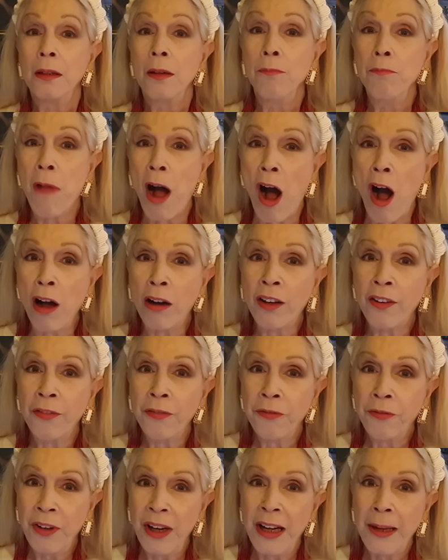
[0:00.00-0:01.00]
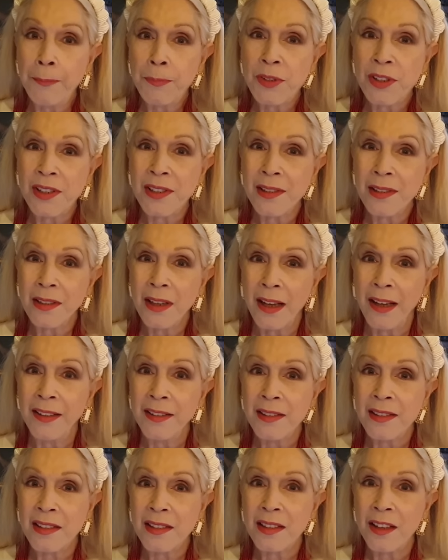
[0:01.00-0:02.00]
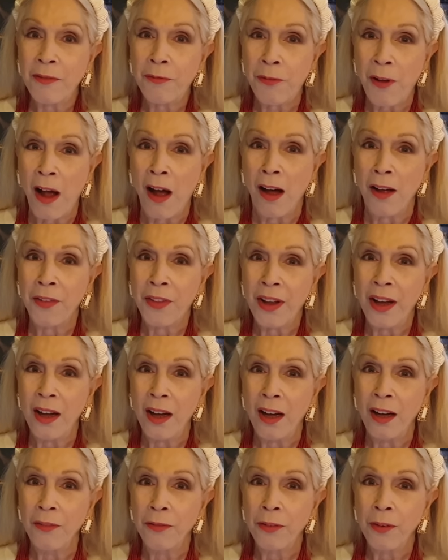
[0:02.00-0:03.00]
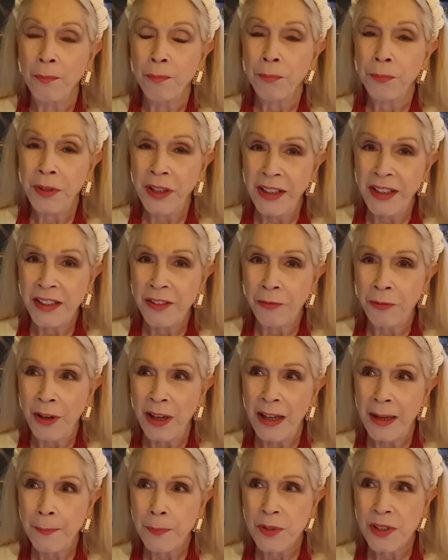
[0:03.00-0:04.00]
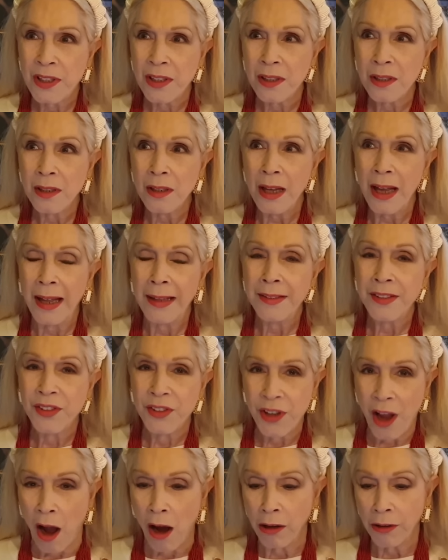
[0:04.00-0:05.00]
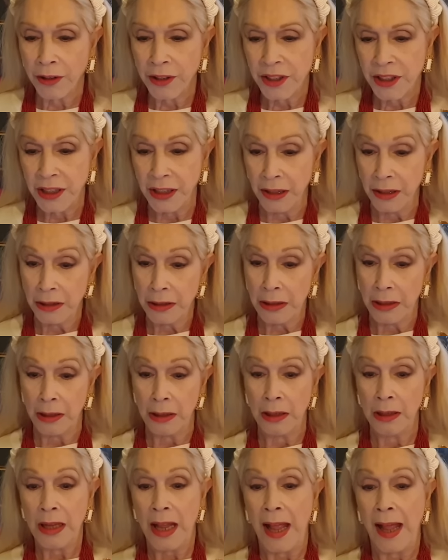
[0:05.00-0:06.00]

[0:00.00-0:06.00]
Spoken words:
Mark Phillips is the father of Peter Phillips and Zara Tyndall.